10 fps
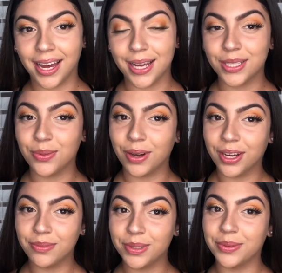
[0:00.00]
guys
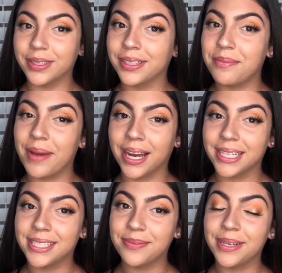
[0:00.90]
welcome and welcome
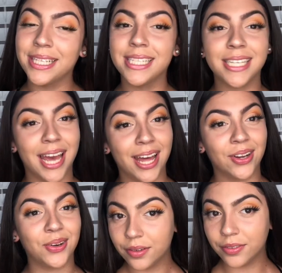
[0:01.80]
back to my
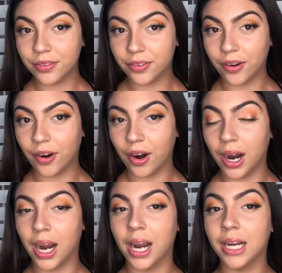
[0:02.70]
channel
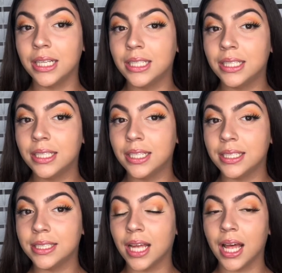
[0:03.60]
for
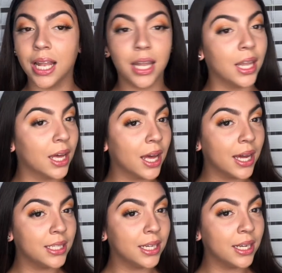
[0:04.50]
this look
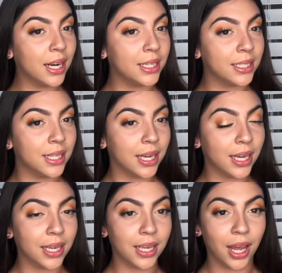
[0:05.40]
I did I did
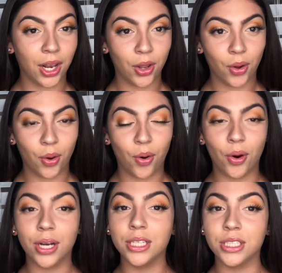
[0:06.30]
like a yellow
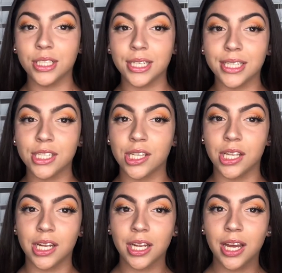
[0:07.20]
orangey-ish
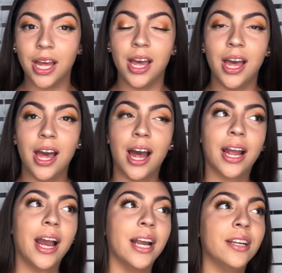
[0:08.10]
look I
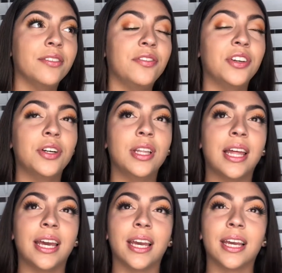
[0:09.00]
kind of feel
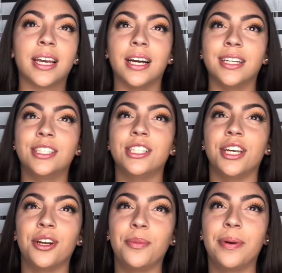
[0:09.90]
like a
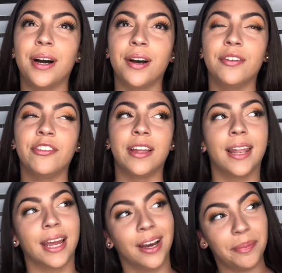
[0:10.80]
Cheeto puff and
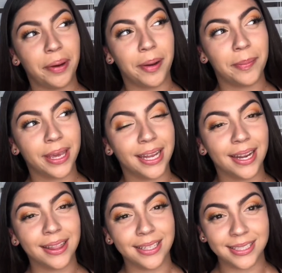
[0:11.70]
like a pumpkin
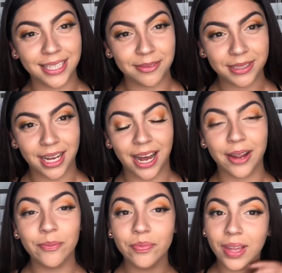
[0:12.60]
at the same
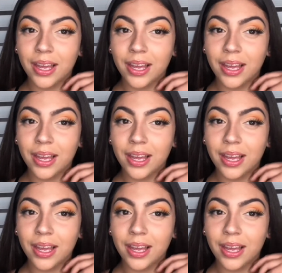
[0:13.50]
time